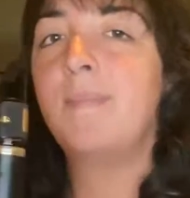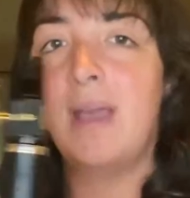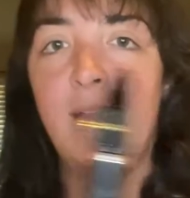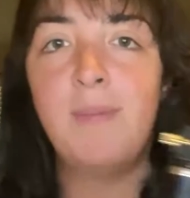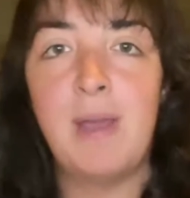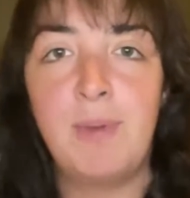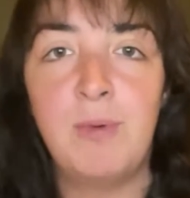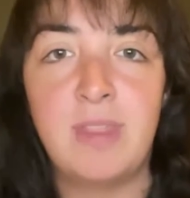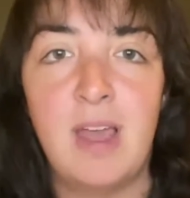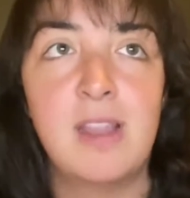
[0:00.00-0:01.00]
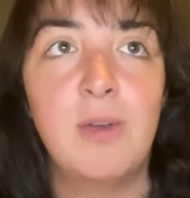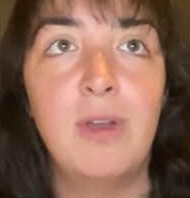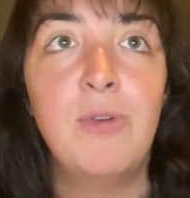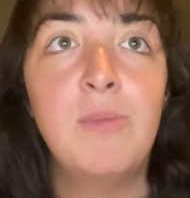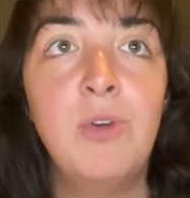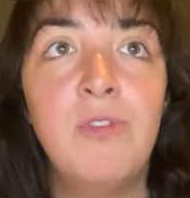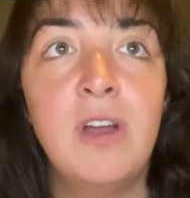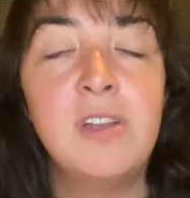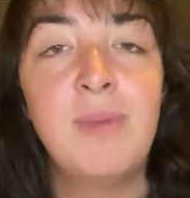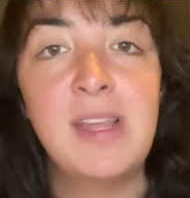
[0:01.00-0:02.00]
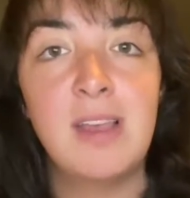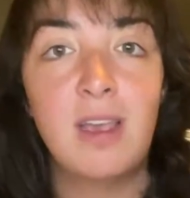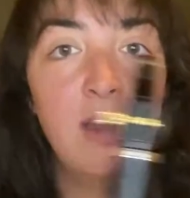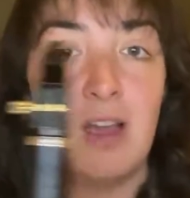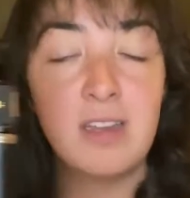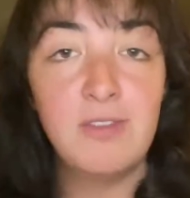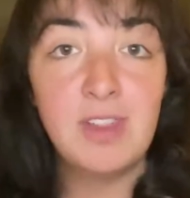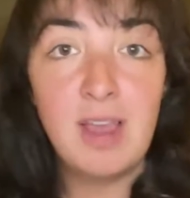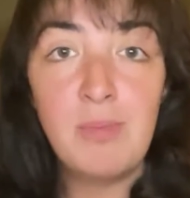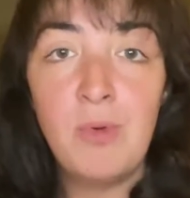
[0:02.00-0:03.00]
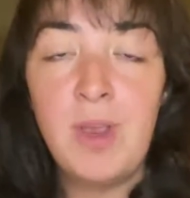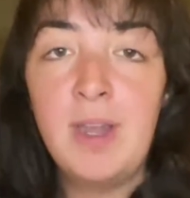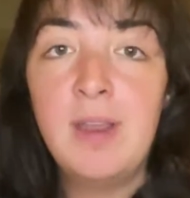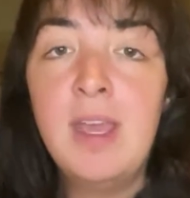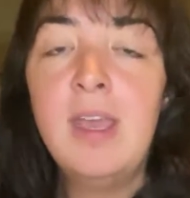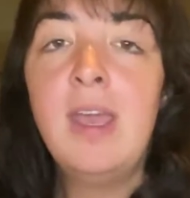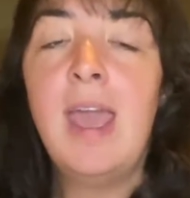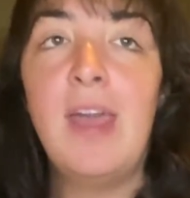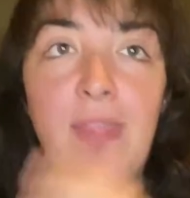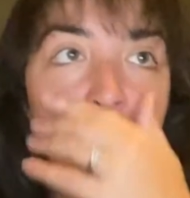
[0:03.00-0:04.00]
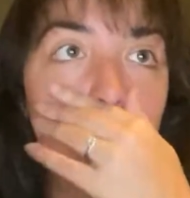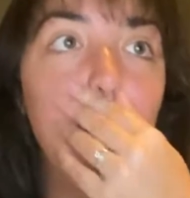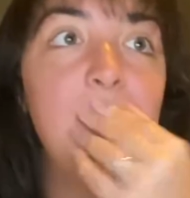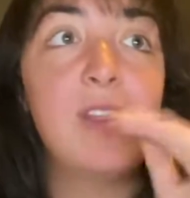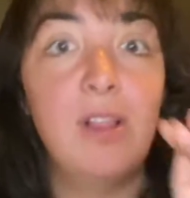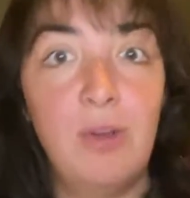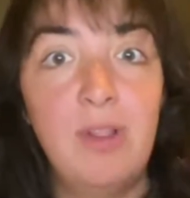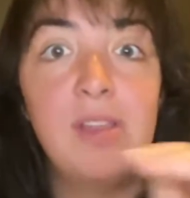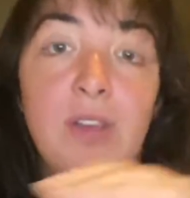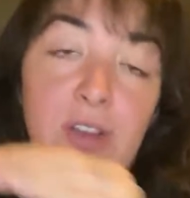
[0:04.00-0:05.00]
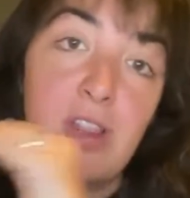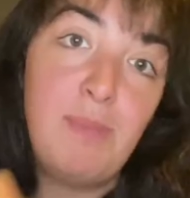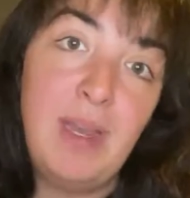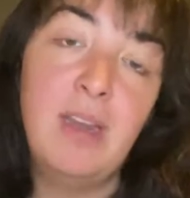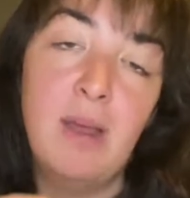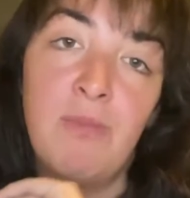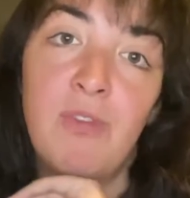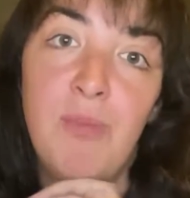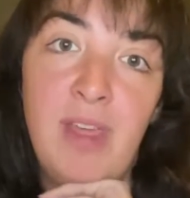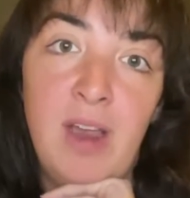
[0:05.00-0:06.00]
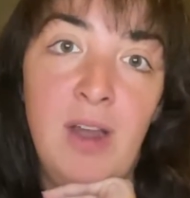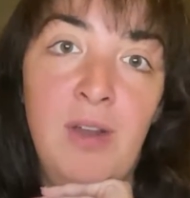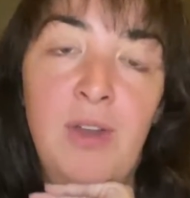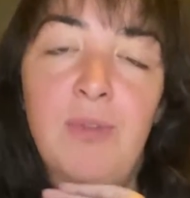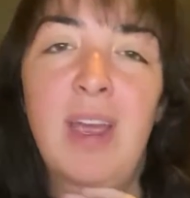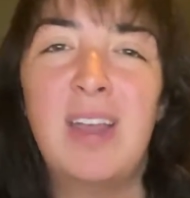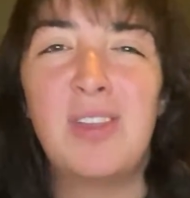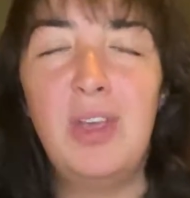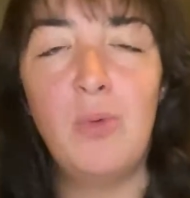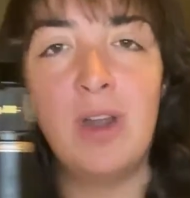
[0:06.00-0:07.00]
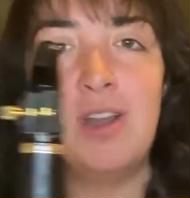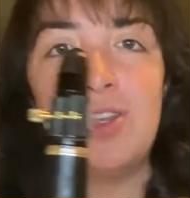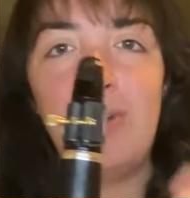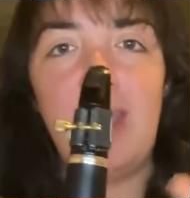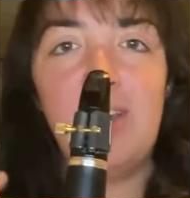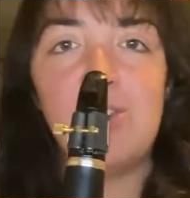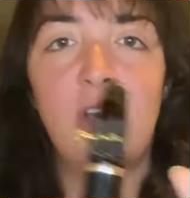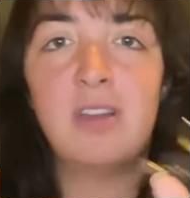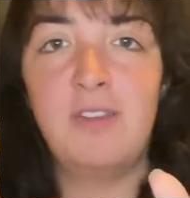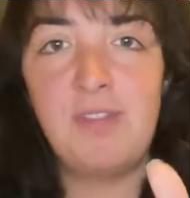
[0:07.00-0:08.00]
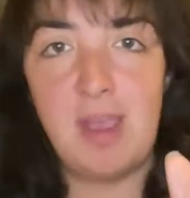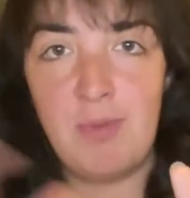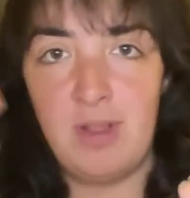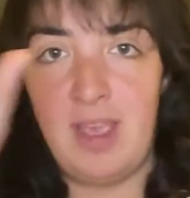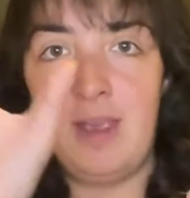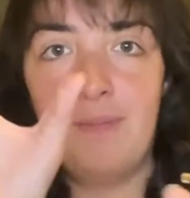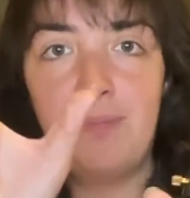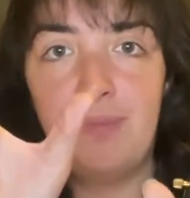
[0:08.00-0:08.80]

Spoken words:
And I'm happy with that. So I would move on to my 2nd octave at that point, and then I would slowly start to speed it up from there, right? So you want to do each octave separately,